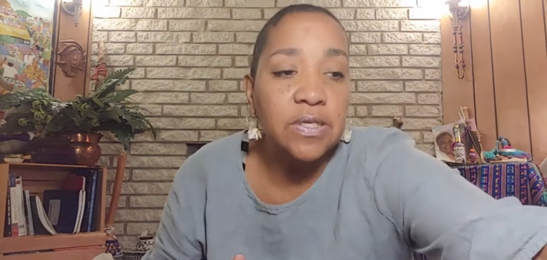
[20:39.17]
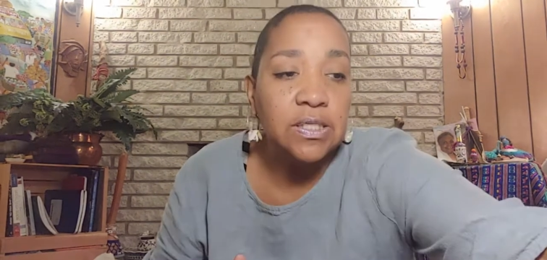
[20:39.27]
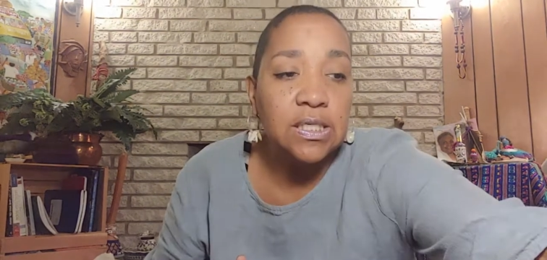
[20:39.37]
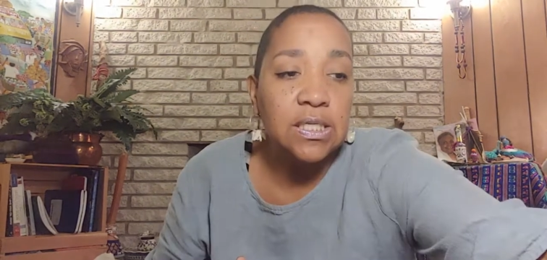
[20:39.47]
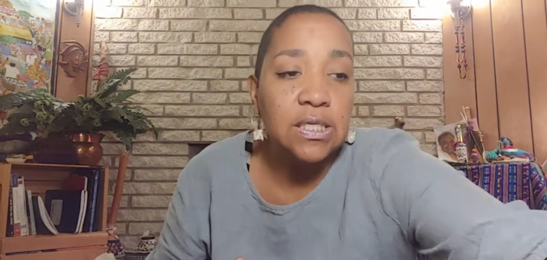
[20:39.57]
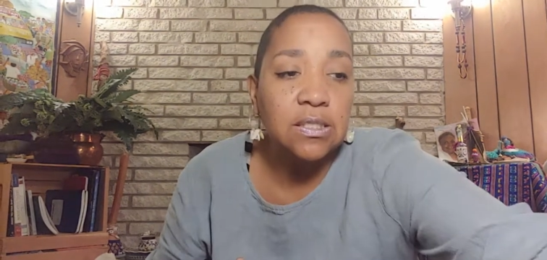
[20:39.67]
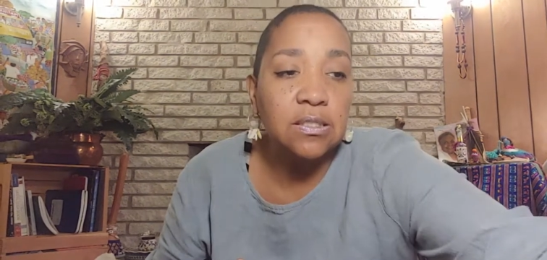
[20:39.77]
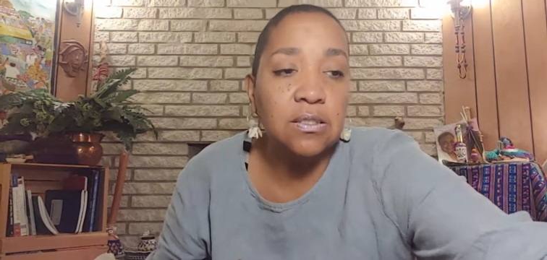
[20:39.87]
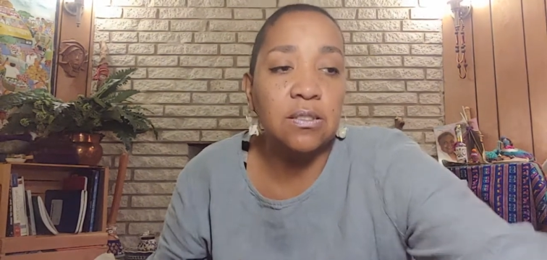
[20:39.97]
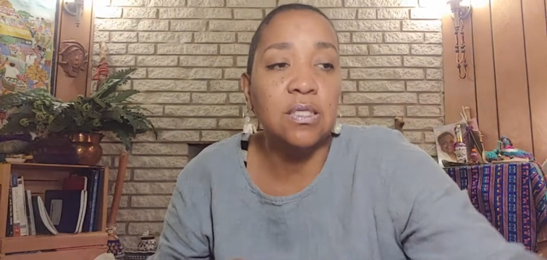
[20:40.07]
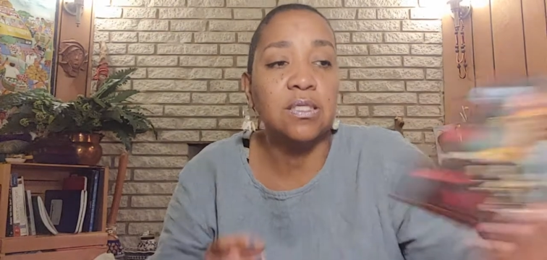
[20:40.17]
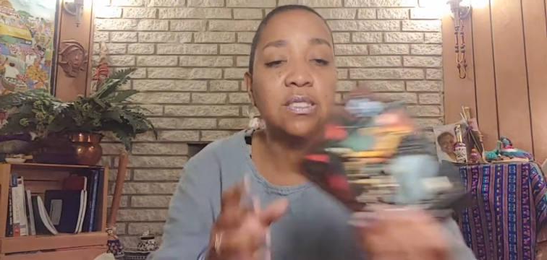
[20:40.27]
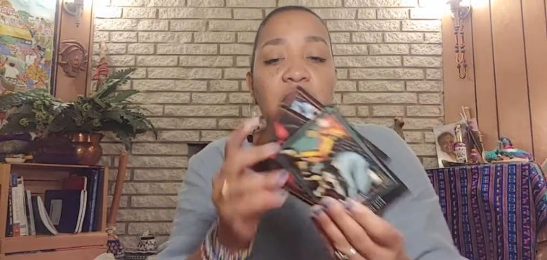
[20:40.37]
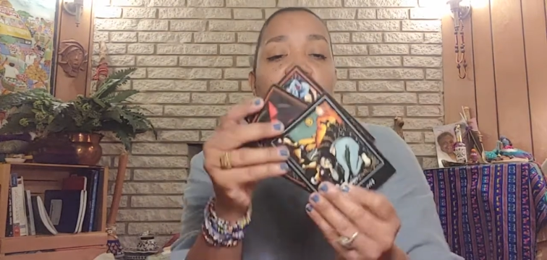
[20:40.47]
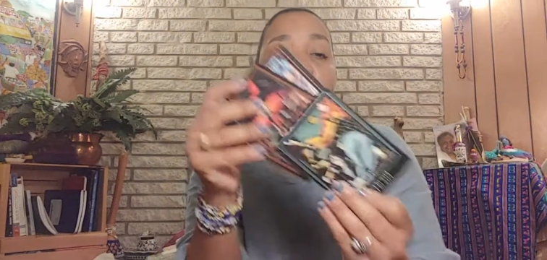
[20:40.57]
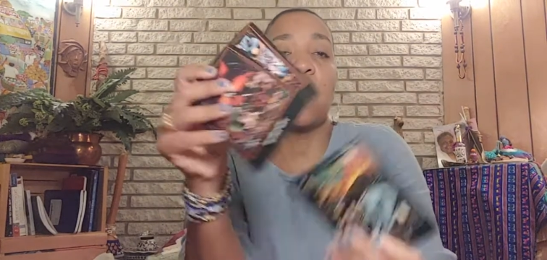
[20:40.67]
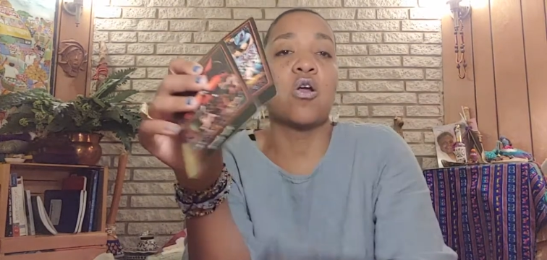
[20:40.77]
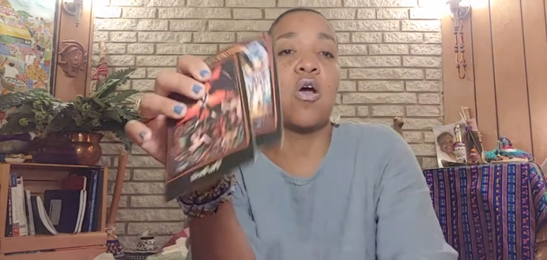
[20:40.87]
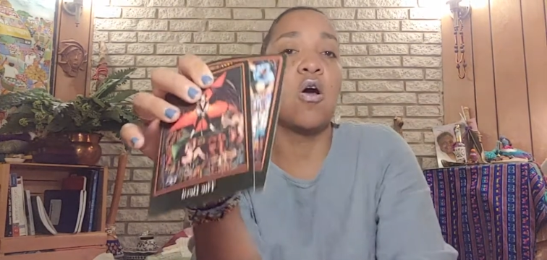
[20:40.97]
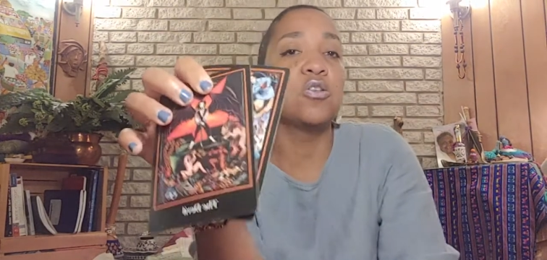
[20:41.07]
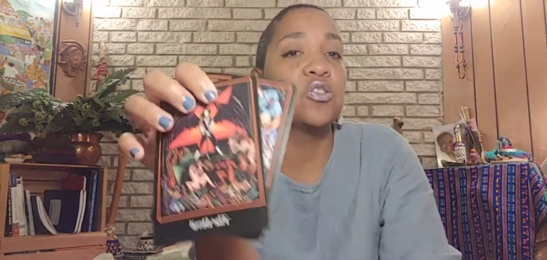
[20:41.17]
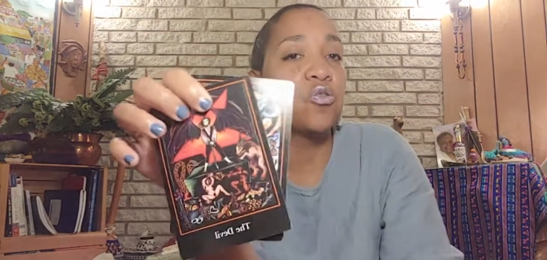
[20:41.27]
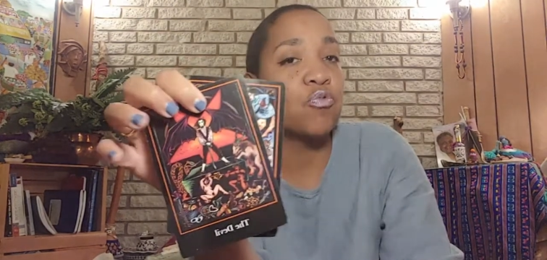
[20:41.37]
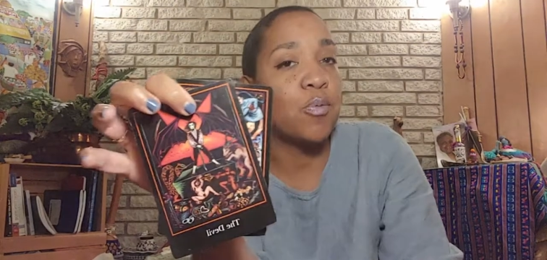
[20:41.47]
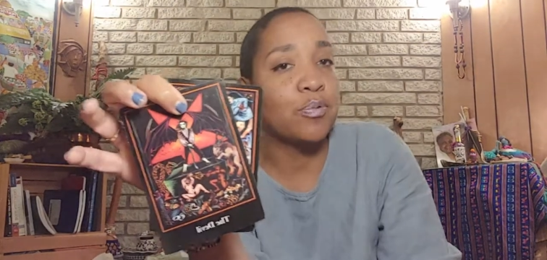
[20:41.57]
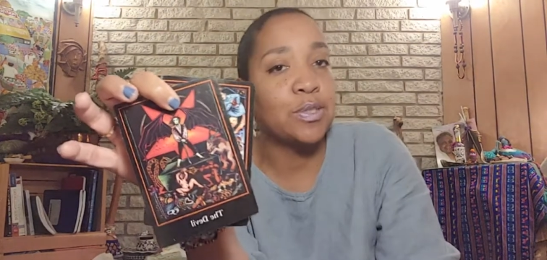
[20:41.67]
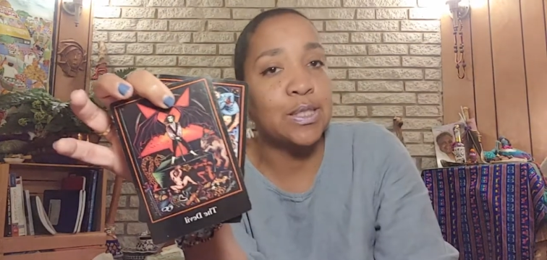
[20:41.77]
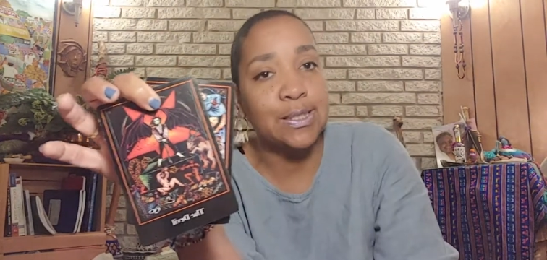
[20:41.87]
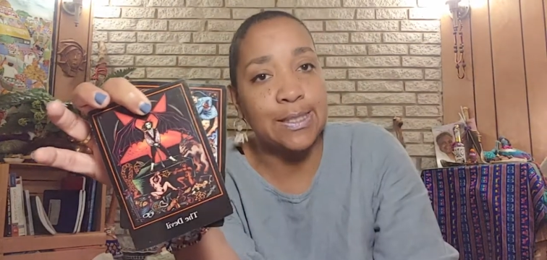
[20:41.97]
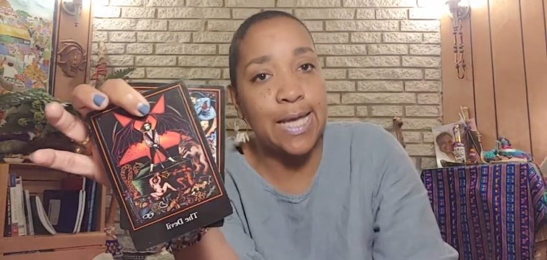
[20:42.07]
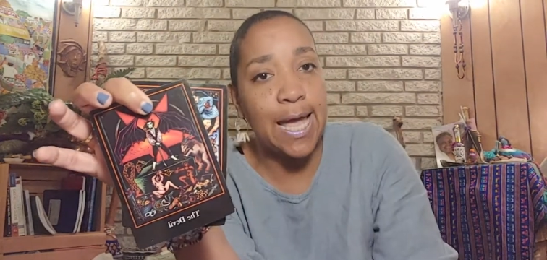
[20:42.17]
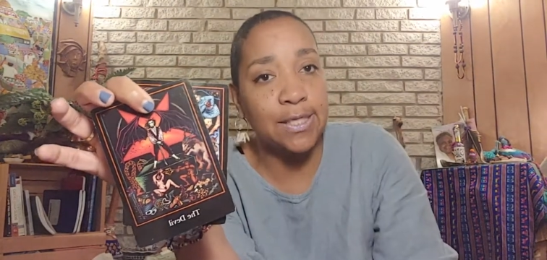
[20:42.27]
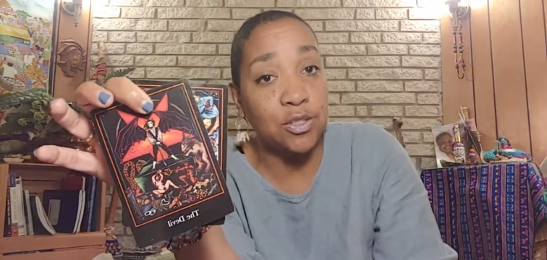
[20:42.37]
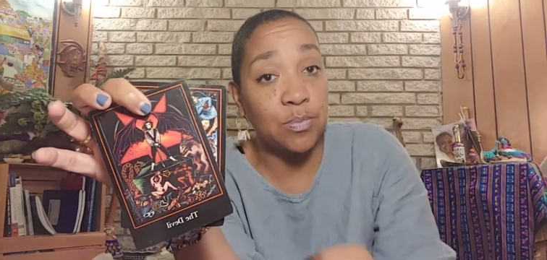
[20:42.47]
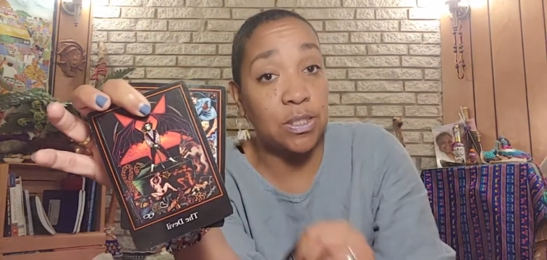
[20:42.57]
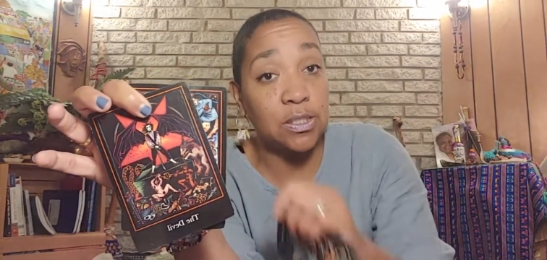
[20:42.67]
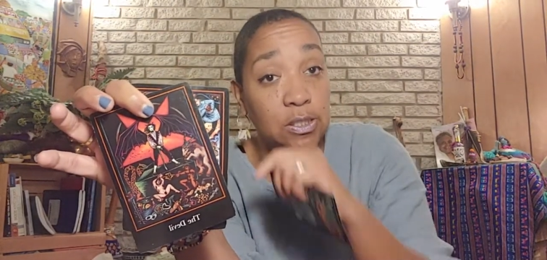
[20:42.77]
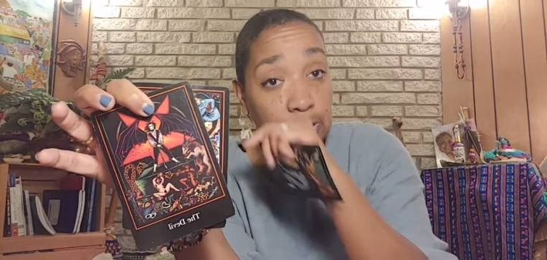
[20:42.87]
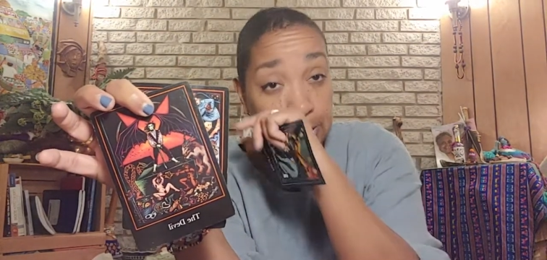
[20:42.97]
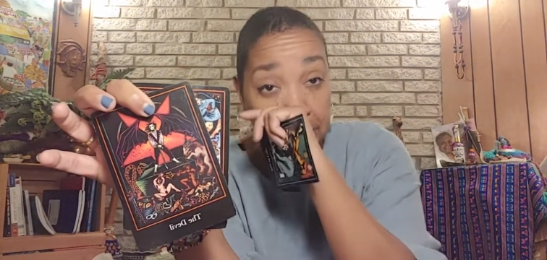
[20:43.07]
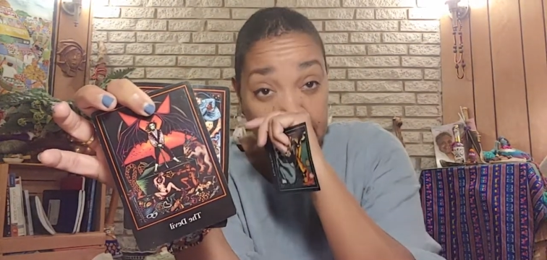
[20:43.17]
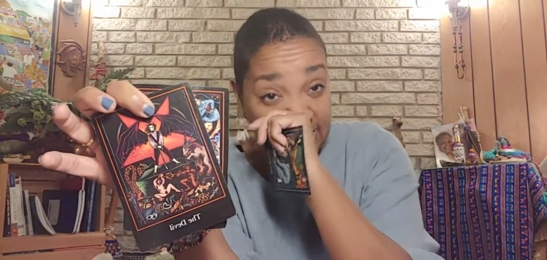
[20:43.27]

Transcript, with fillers: And see, this, this devil card also represents attachments too.